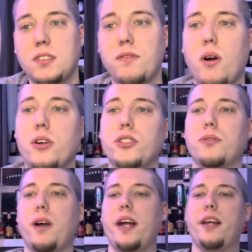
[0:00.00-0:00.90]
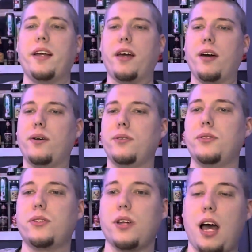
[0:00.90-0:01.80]
far as the rating
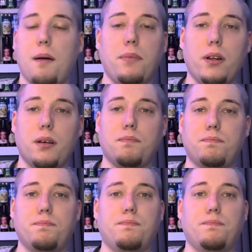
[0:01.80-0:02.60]
goes, I'm going to